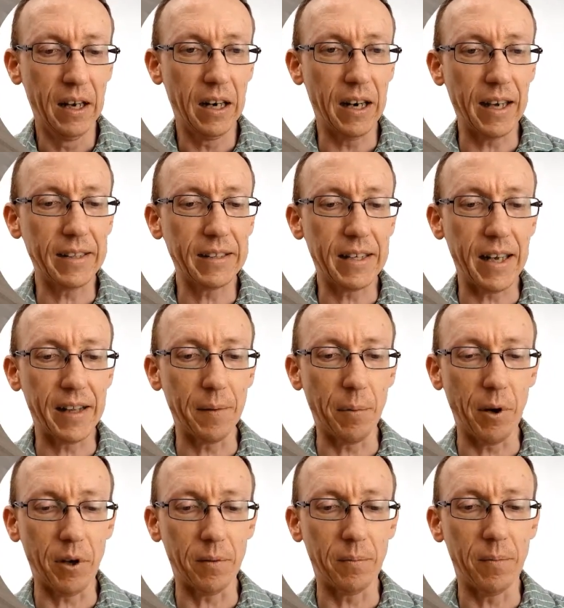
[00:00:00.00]
legs down the
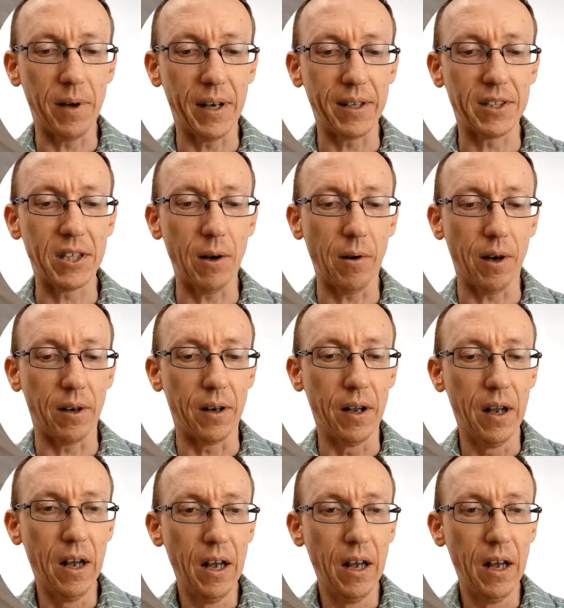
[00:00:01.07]
bottom, and so on.